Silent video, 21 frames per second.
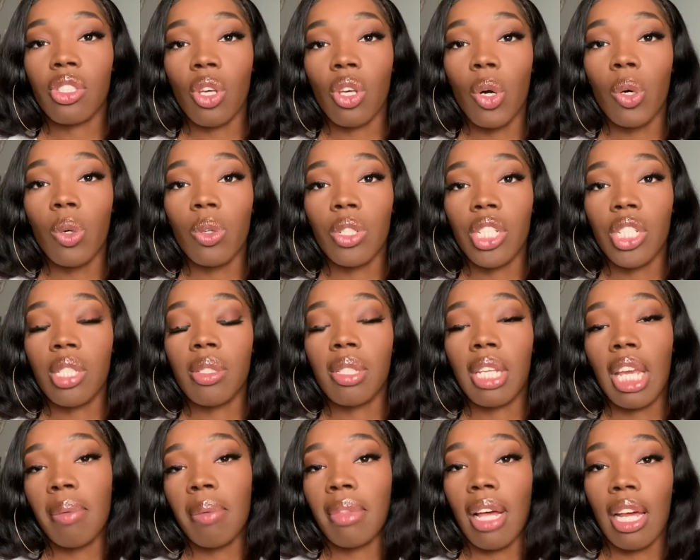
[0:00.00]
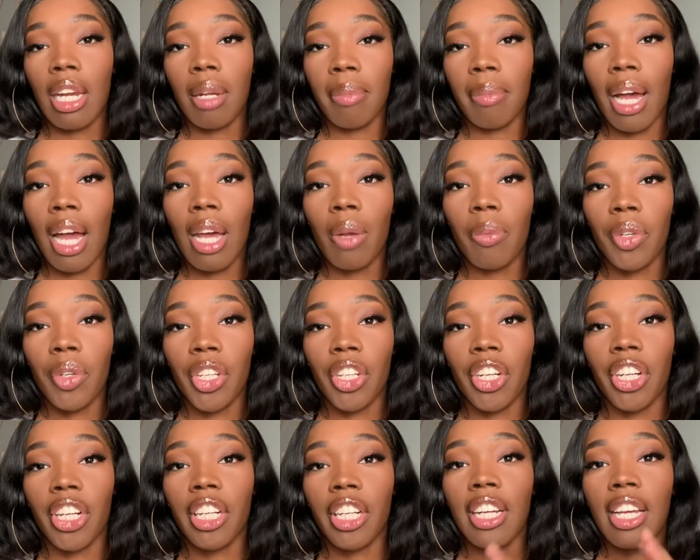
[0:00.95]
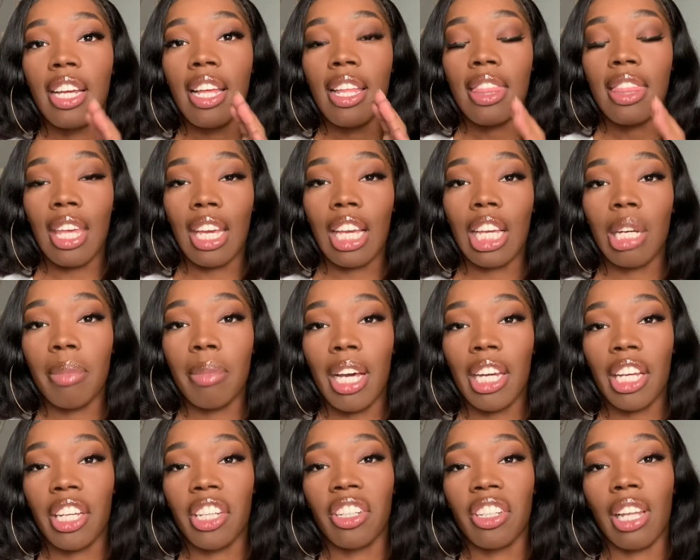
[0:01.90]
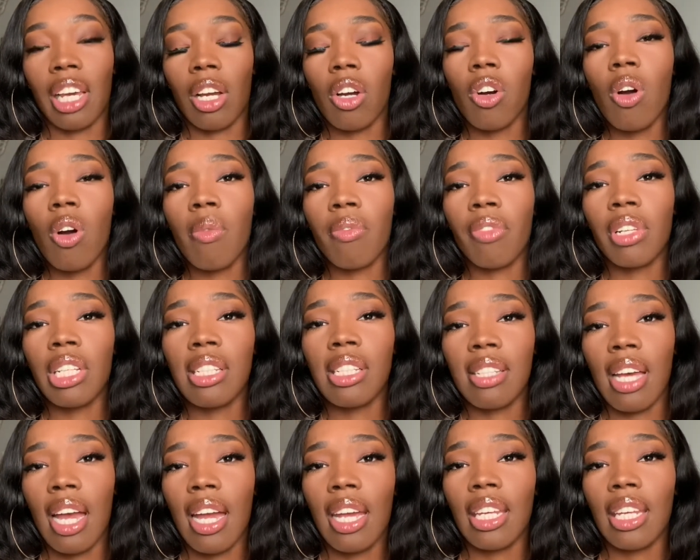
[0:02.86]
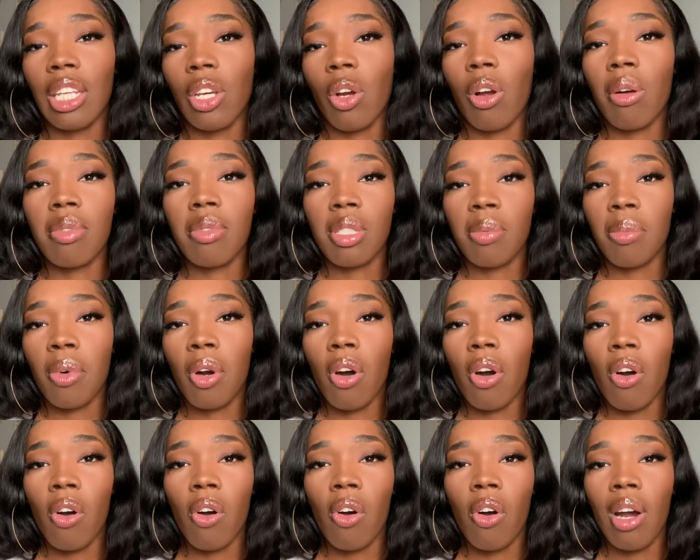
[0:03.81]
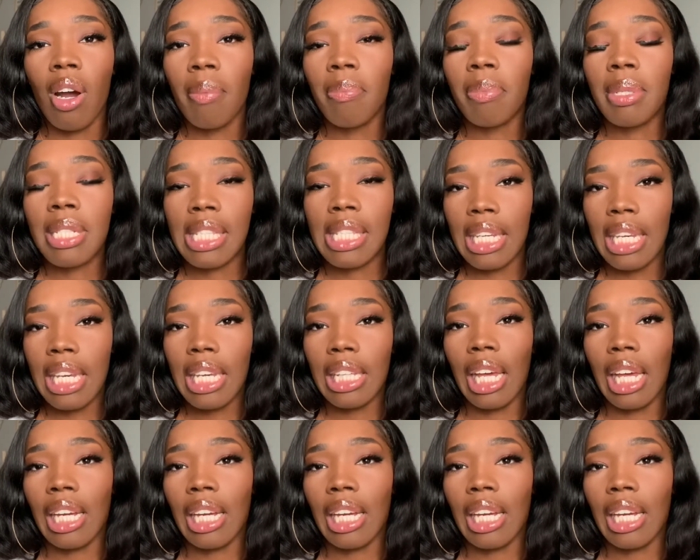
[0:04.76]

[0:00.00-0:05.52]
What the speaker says: So just keep that in mind when you're thinking about it and you're like, oh, I'm really tiny, or I'm small, or I'm petite.